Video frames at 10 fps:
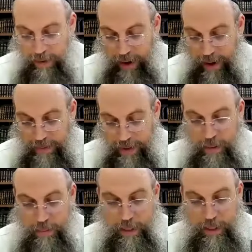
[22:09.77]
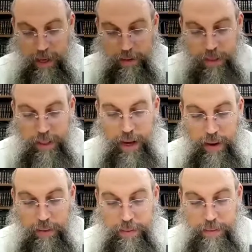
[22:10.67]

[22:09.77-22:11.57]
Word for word: you have animals that are in doubt,